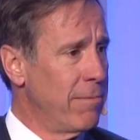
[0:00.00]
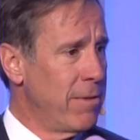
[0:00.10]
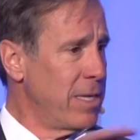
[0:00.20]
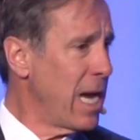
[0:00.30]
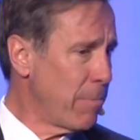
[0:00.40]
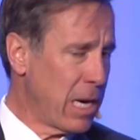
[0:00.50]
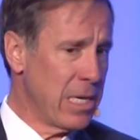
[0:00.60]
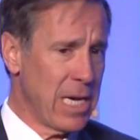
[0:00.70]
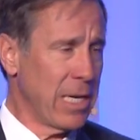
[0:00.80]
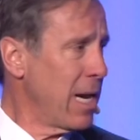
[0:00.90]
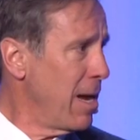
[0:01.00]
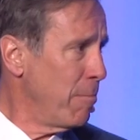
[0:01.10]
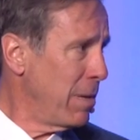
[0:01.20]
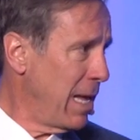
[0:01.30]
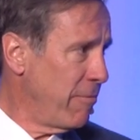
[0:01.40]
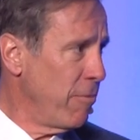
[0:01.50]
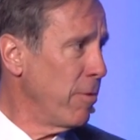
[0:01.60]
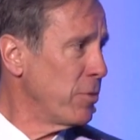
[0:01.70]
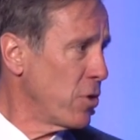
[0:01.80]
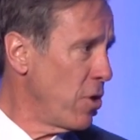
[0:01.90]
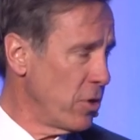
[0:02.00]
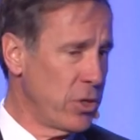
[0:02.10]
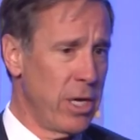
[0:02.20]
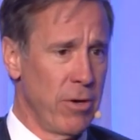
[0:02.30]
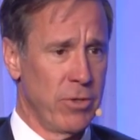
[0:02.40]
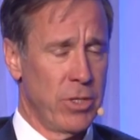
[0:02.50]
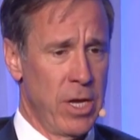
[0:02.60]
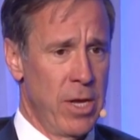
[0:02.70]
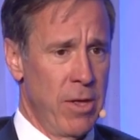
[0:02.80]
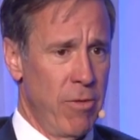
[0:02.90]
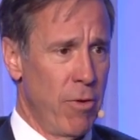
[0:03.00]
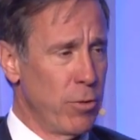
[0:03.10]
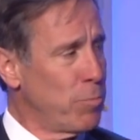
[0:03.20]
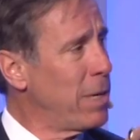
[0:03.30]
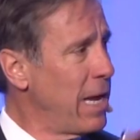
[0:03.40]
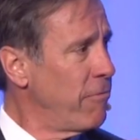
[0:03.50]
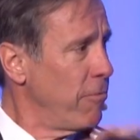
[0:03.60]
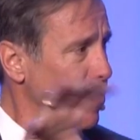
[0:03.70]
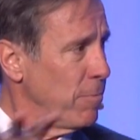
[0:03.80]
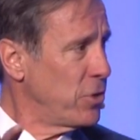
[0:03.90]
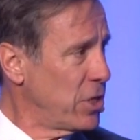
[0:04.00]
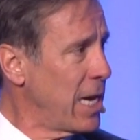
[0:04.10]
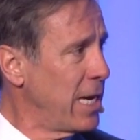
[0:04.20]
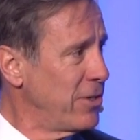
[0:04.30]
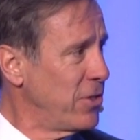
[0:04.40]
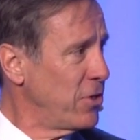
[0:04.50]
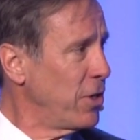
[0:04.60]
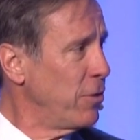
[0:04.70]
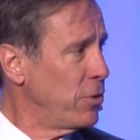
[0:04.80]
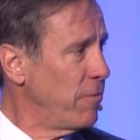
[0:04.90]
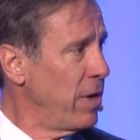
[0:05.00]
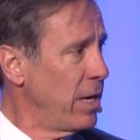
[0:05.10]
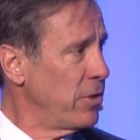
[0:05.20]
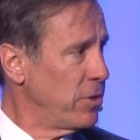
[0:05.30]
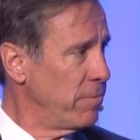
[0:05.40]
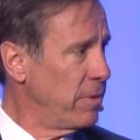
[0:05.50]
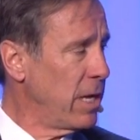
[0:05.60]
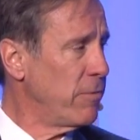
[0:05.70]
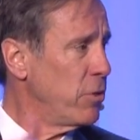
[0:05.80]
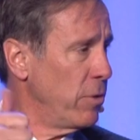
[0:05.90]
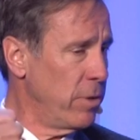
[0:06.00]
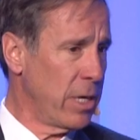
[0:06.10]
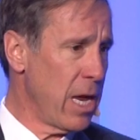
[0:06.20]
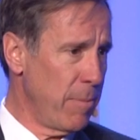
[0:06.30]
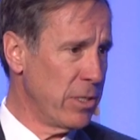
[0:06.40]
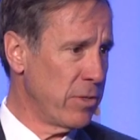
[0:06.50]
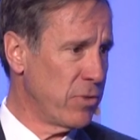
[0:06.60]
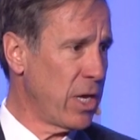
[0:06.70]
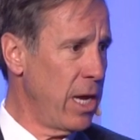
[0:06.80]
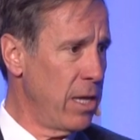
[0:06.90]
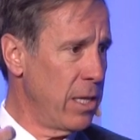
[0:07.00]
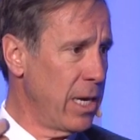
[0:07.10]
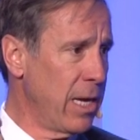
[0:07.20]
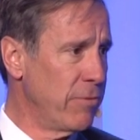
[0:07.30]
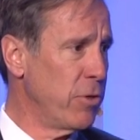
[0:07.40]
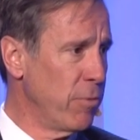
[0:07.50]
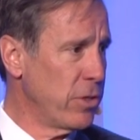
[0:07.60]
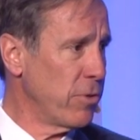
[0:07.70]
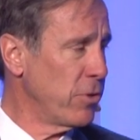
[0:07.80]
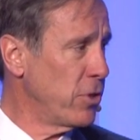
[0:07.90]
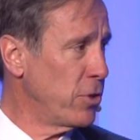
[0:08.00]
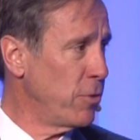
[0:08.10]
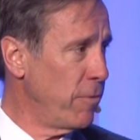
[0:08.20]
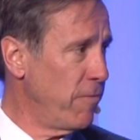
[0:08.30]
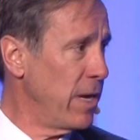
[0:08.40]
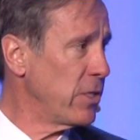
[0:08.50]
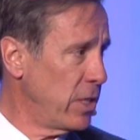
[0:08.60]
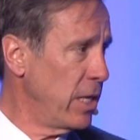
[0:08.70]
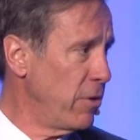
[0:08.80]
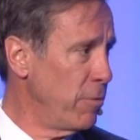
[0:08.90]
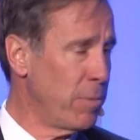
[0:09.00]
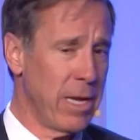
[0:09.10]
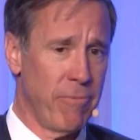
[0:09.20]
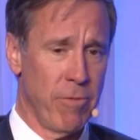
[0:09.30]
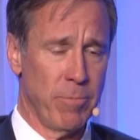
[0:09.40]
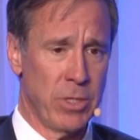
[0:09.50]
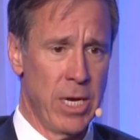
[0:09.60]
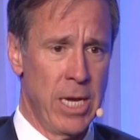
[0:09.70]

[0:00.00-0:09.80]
the .com platforms, call centers, those platforms' size is a huge advantage. It gives you economies of scale, and it gives you resources to invest in new platforms.